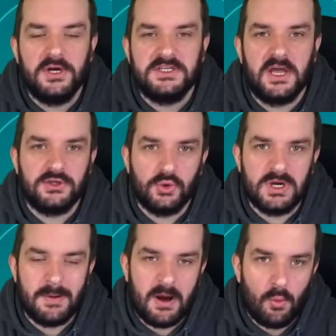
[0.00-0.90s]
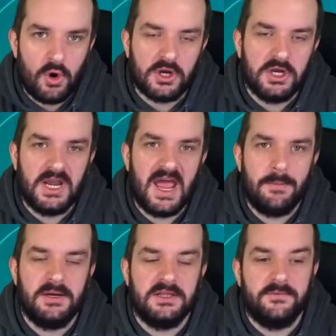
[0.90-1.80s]
I start talking about what could
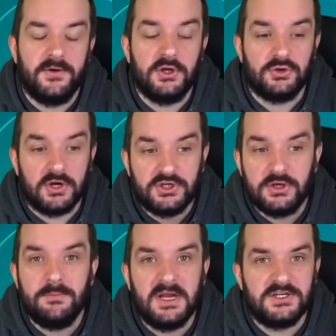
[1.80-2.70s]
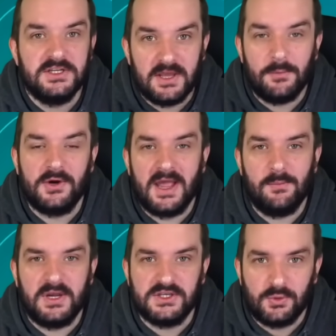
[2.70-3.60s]
happen in the future, I should mention Double Game
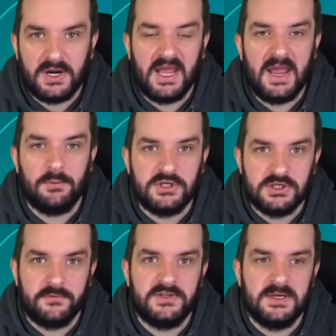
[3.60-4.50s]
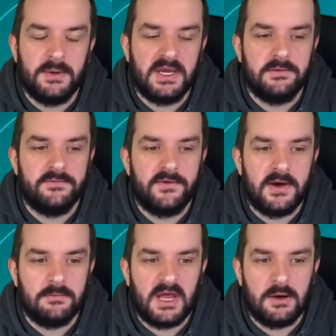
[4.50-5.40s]
Week 28, which has obviously been
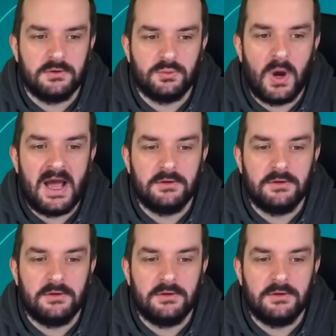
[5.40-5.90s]
confirmed now as well.